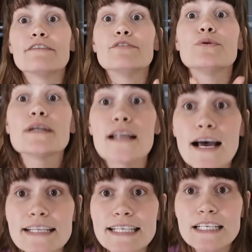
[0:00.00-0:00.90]
If you are
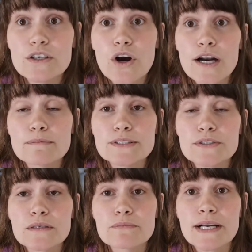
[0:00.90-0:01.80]
not eating carbs
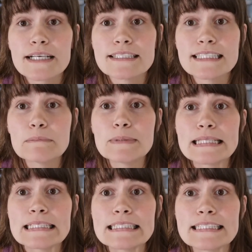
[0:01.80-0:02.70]
during pregnancy,
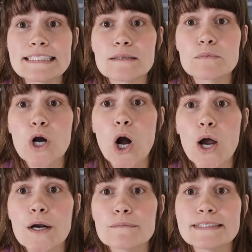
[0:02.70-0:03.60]
please eat some
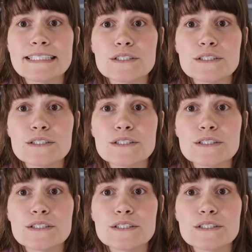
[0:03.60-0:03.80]
carbs.